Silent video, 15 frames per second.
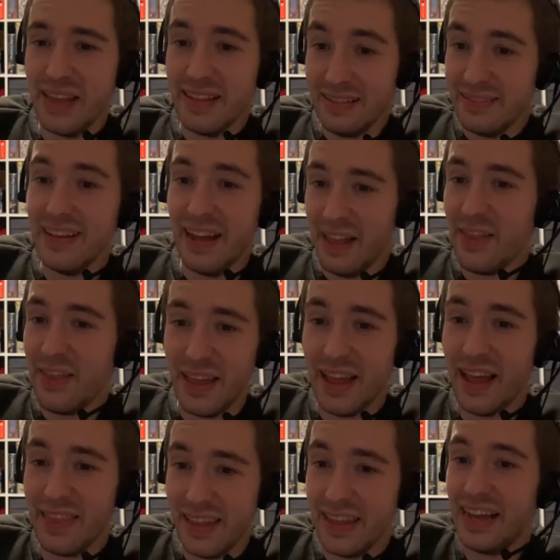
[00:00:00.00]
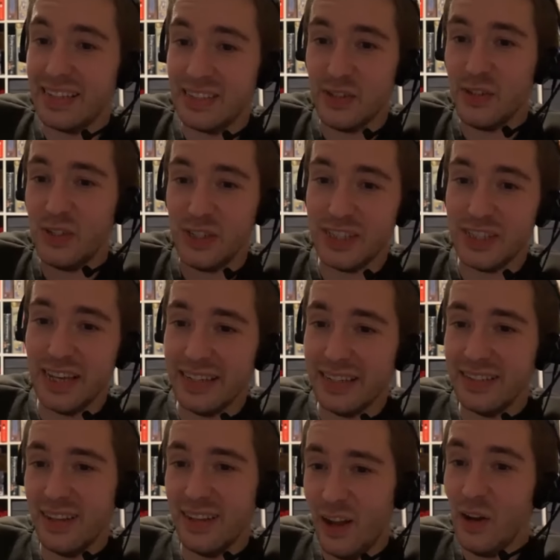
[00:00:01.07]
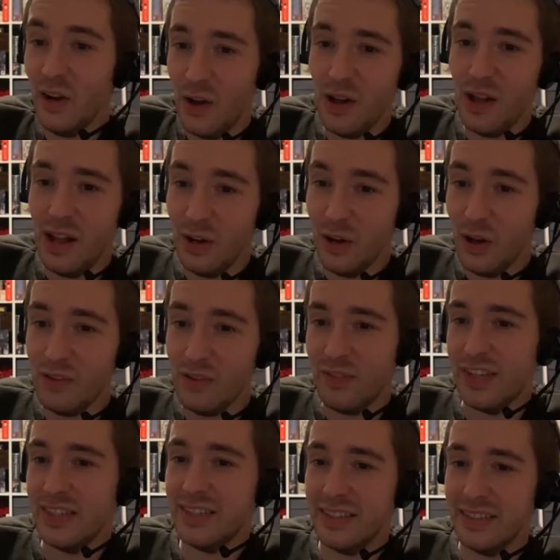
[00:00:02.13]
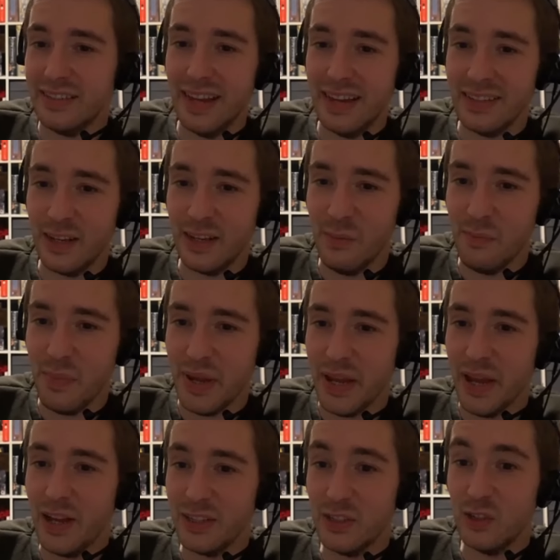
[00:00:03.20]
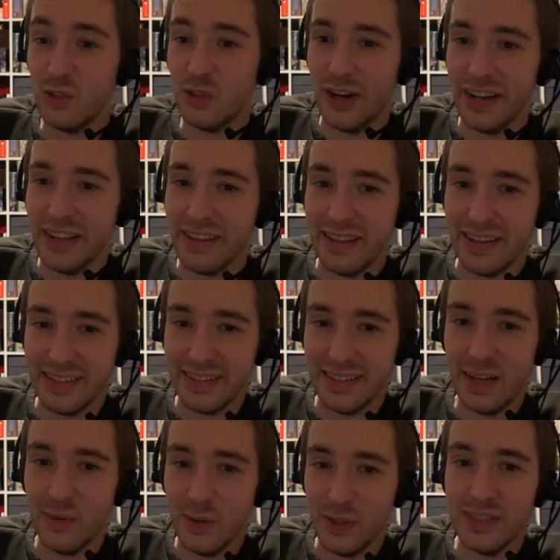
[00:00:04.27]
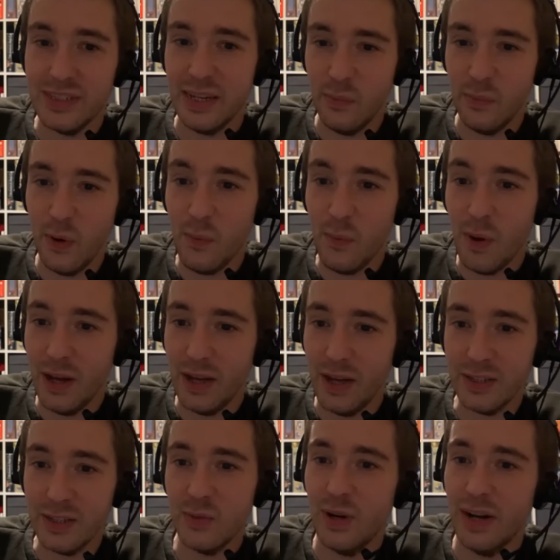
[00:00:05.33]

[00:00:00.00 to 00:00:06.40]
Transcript: I think as you just said, a lot of this is going to be us trying things out and seeing what works, right?